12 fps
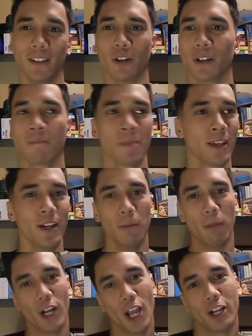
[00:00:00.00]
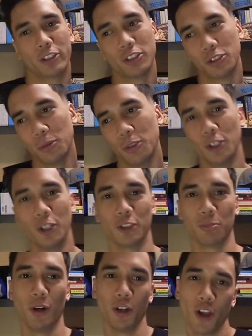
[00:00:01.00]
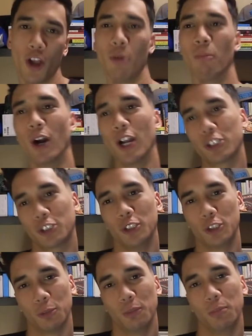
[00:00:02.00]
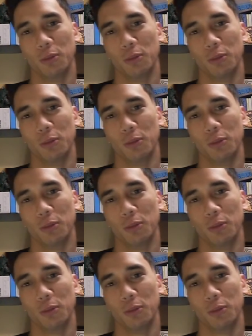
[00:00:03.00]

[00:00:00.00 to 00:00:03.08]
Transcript: Or my ex is doing this, my ex cheats on me,